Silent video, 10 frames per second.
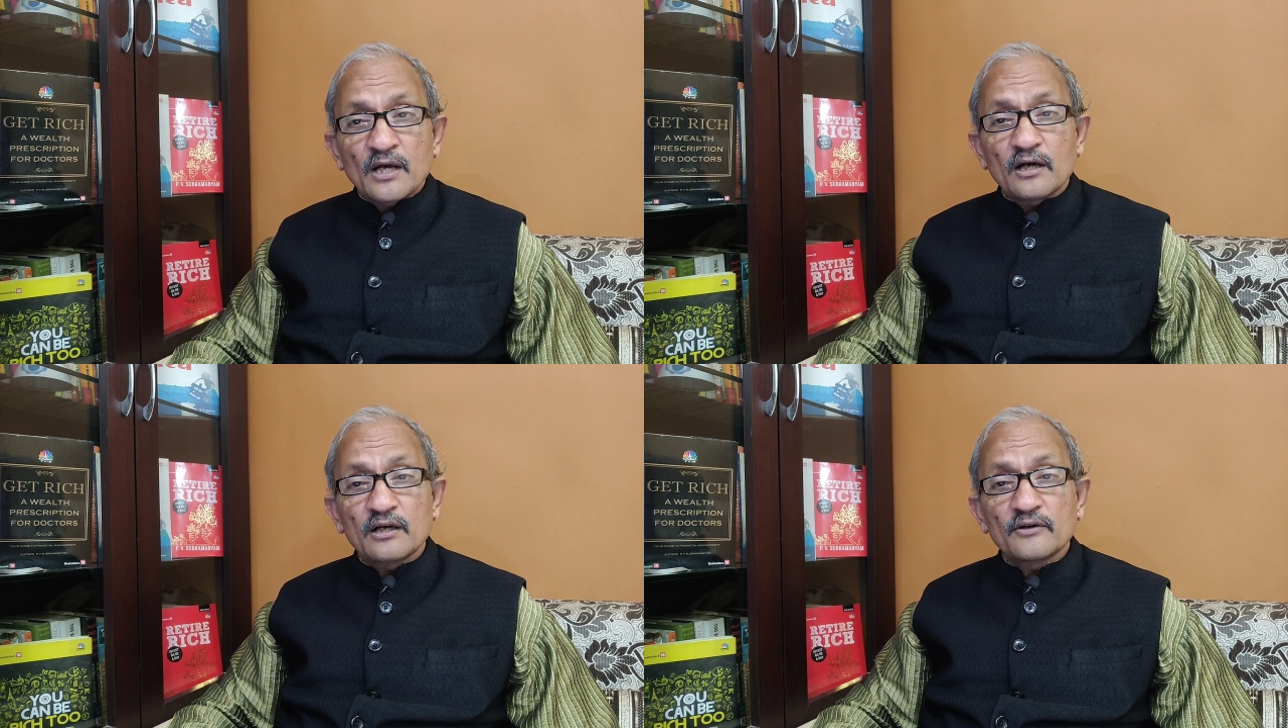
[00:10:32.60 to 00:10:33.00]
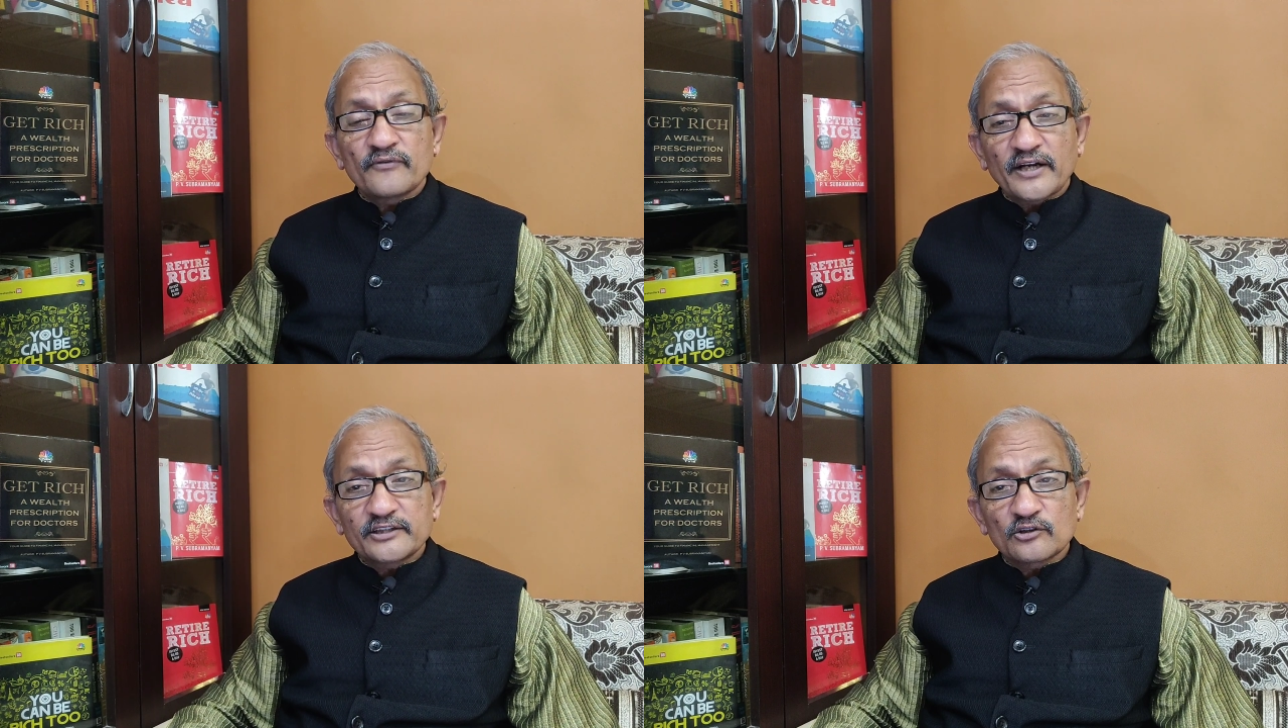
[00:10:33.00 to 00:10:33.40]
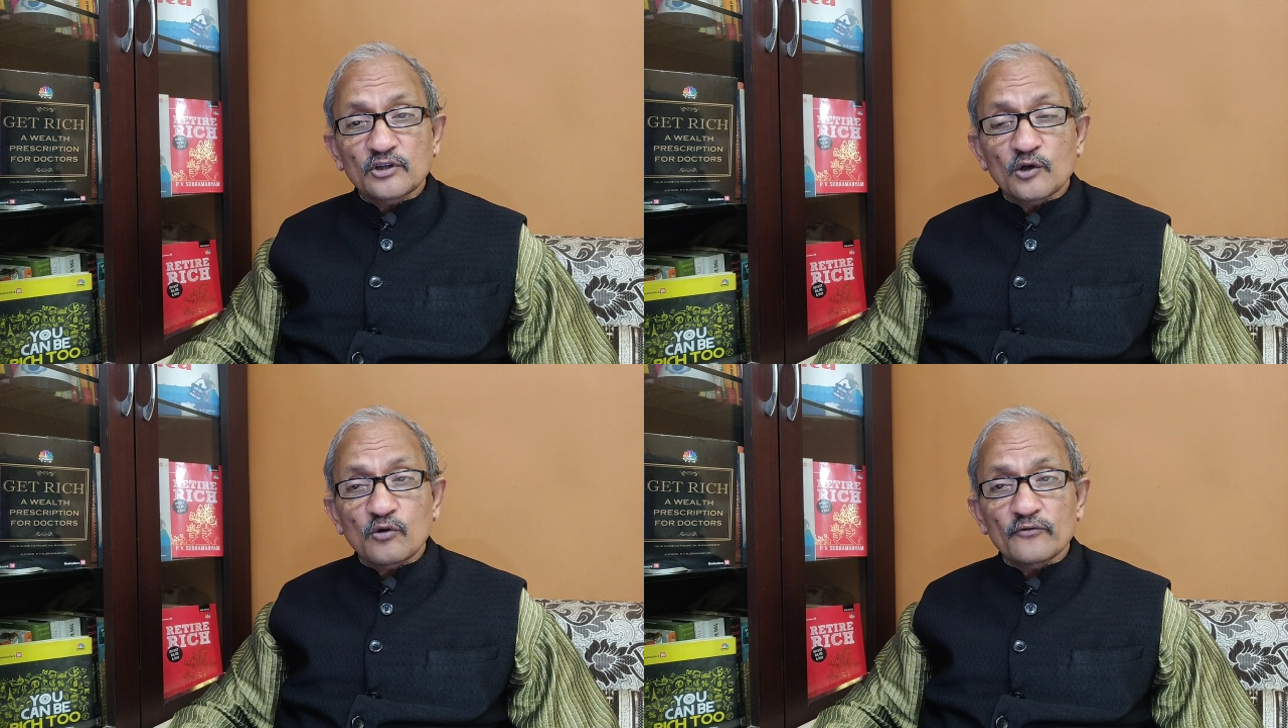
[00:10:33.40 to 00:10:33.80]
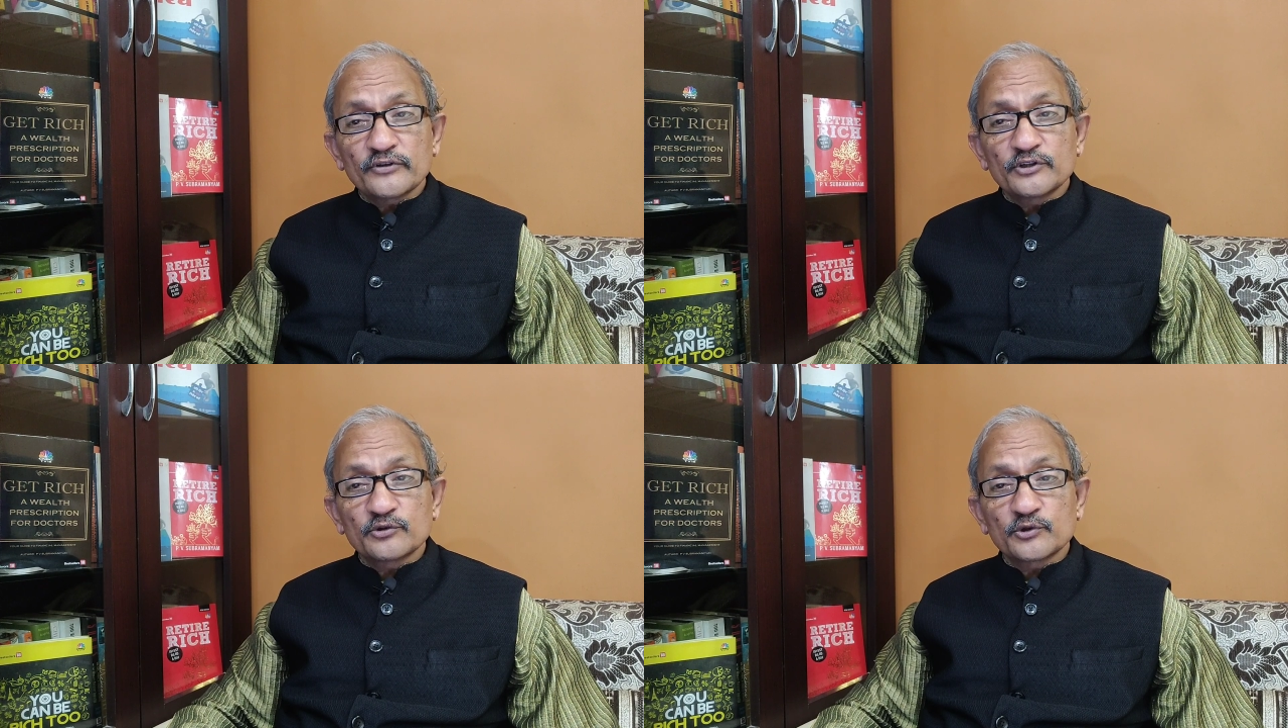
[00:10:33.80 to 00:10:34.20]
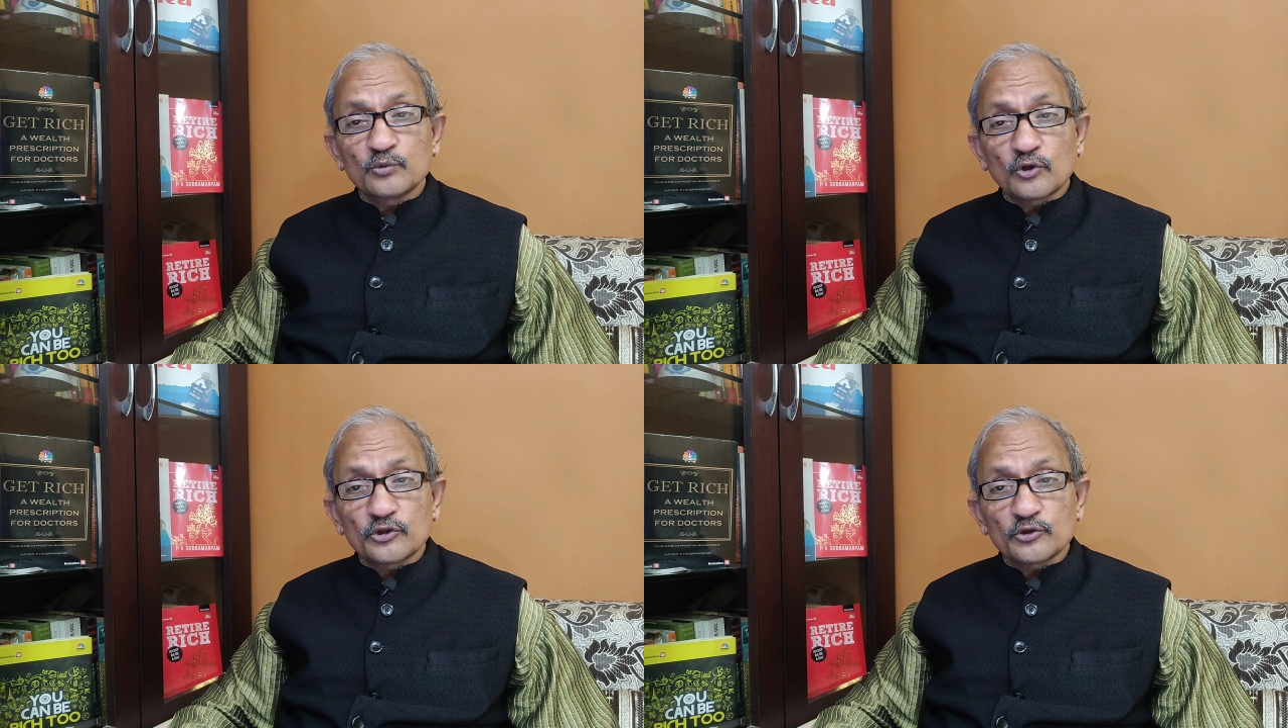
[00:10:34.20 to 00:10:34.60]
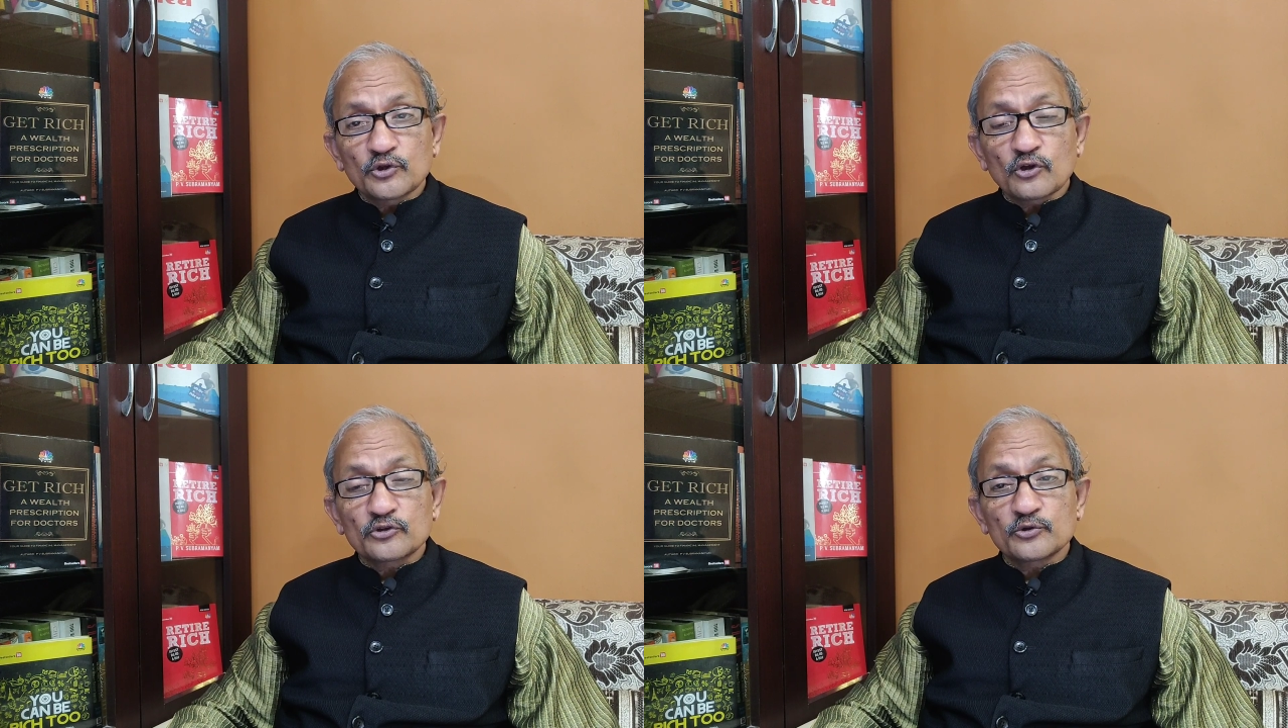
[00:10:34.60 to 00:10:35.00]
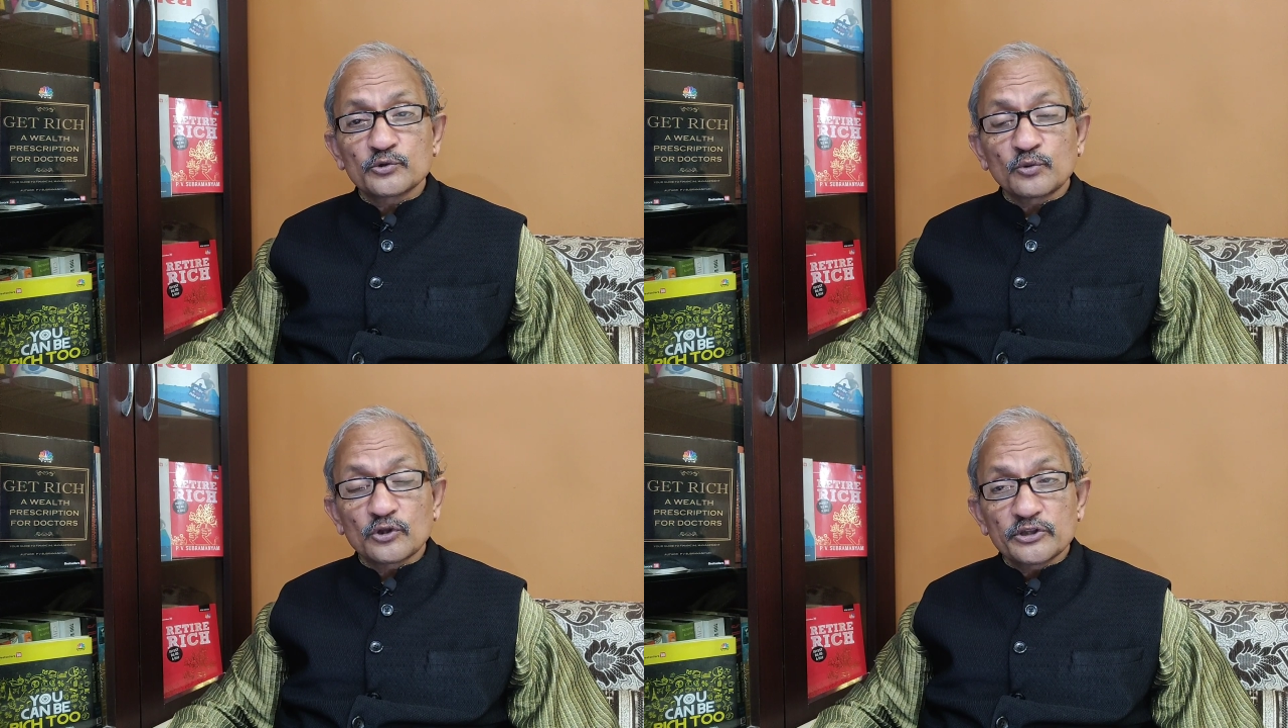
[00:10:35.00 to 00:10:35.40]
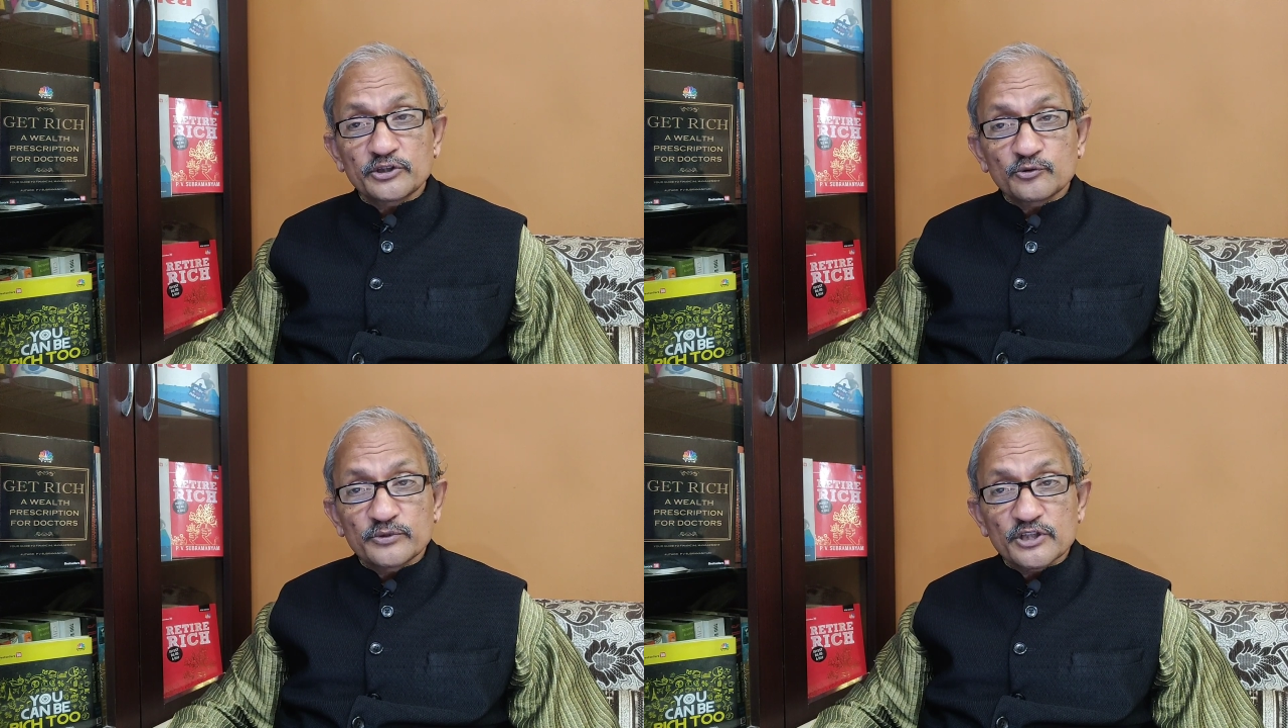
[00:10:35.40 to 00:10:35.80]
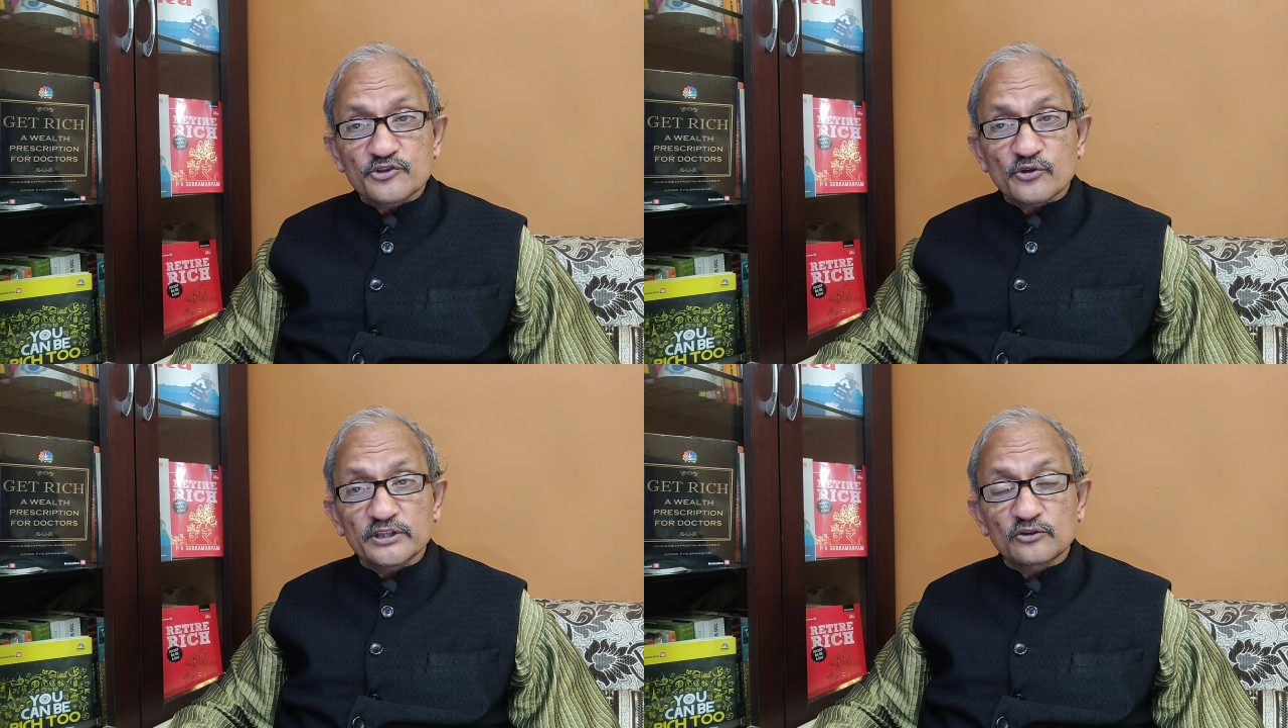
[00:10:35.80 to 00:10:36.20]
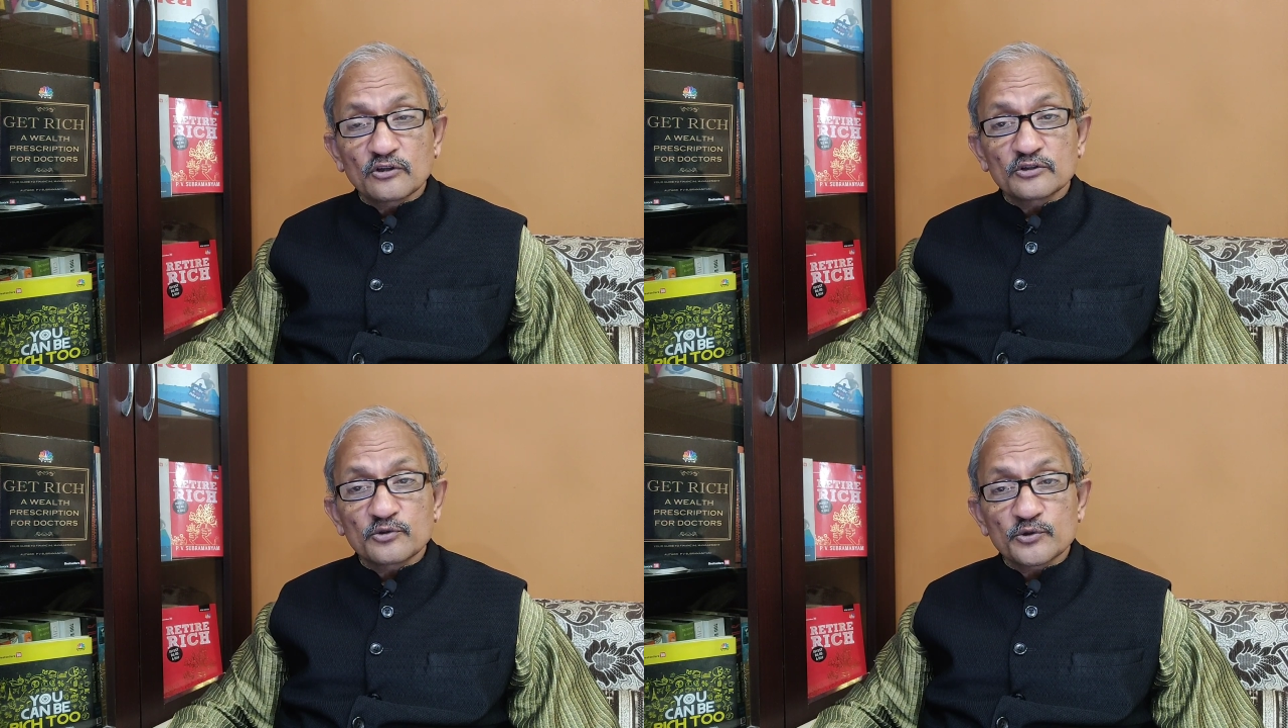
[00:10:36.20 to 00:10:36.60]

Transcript: uh, find out how often do you want to talk do you want it to be a joint call